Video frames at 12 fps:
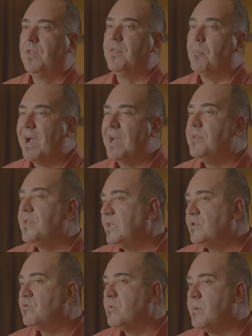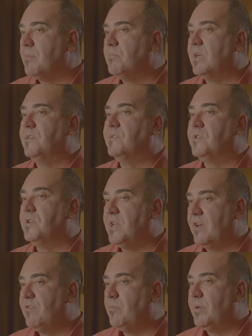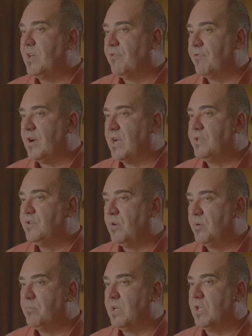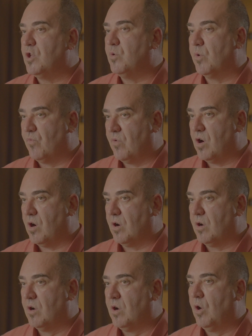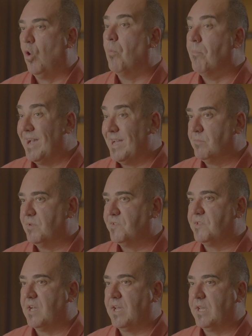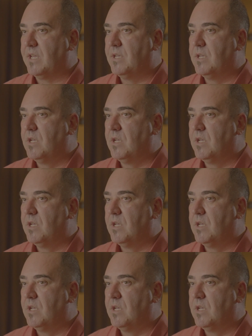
The main thing to remember is to never be afraid to admit you were wrong or made a mistake.